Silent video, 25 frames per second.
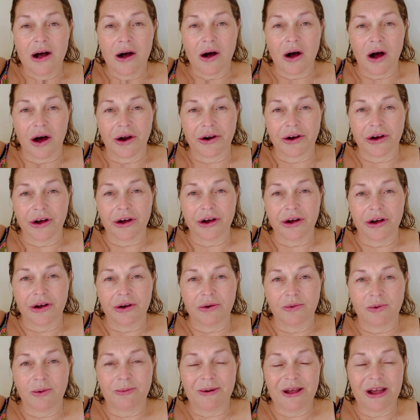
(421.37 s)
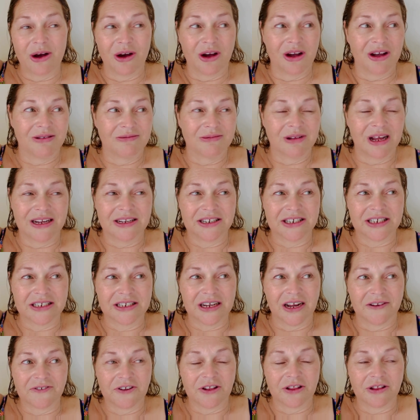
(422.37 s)
Otto will be home like just
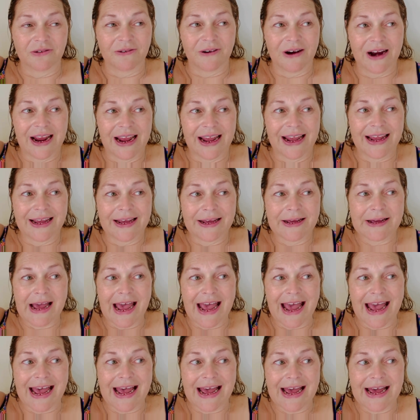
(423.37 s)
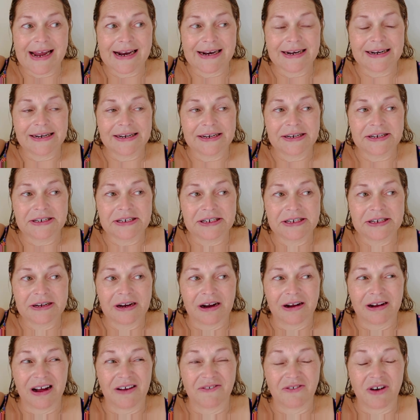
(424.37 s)
after 3, and
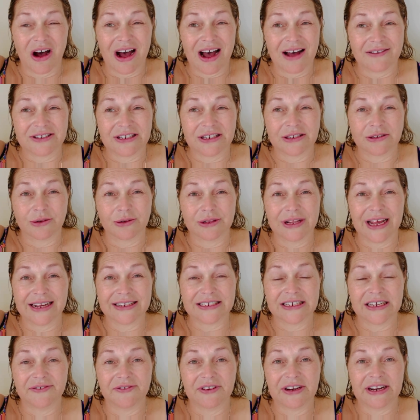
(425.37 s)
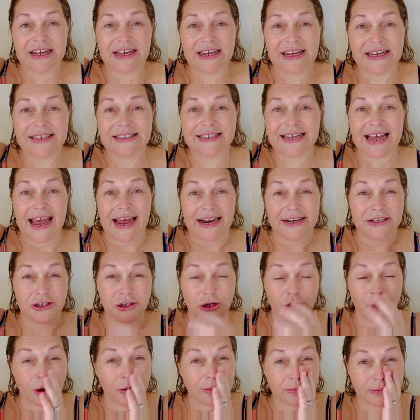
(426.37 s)
I've got after school activities and
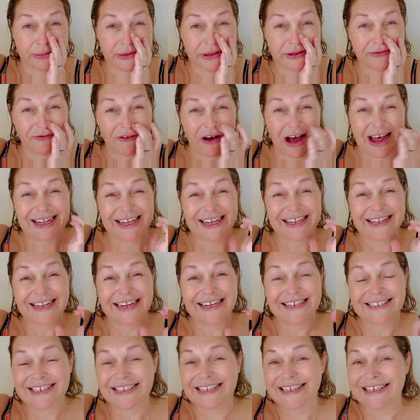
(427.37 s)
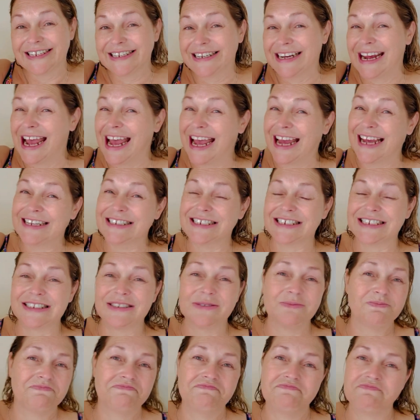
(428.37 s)
Tom's violin lesson and just
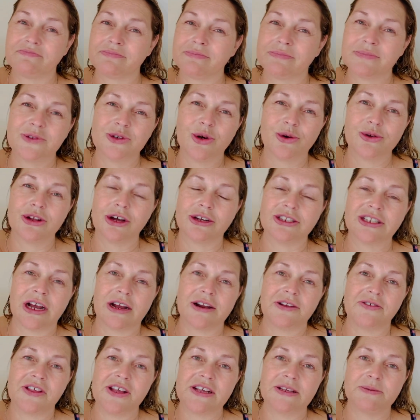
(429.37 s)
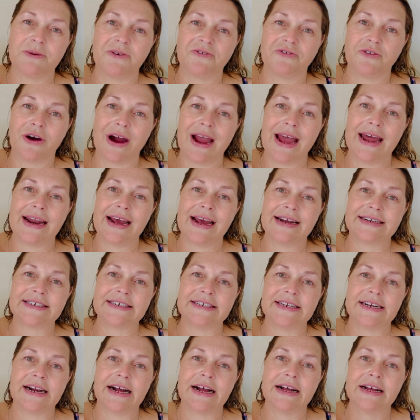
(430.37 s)
all those kind of things before I head out to
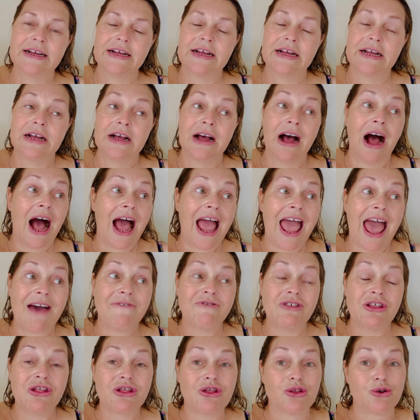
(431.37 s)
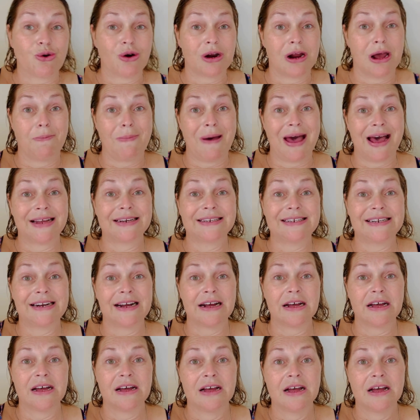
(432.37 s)
dinner. I haven't thought about dinner.